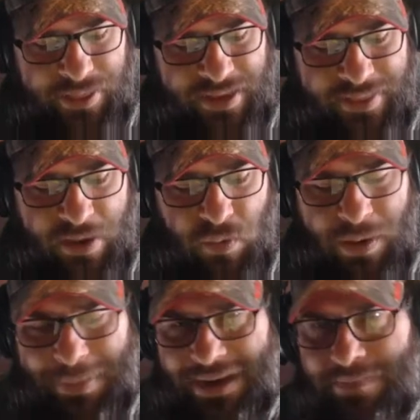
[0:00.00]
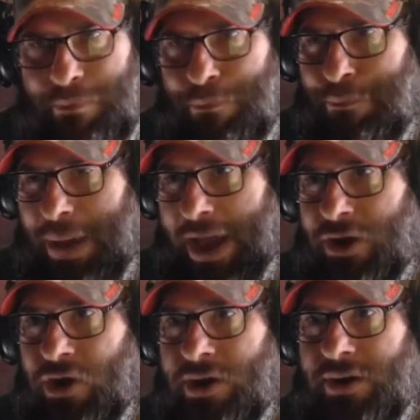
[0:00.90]
think they would have been
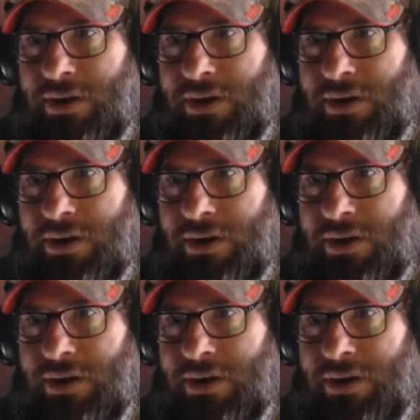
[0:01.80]
better